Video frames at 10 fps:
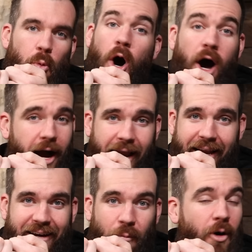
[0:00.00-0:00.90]
Why?
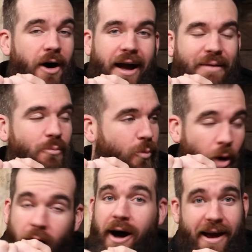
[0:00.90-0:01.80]

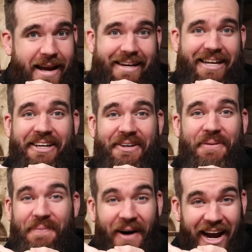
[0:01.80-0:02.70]
Why?
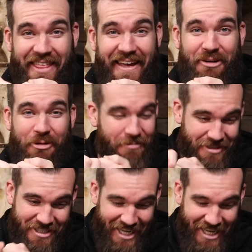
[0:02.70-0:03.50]
Why are they grouped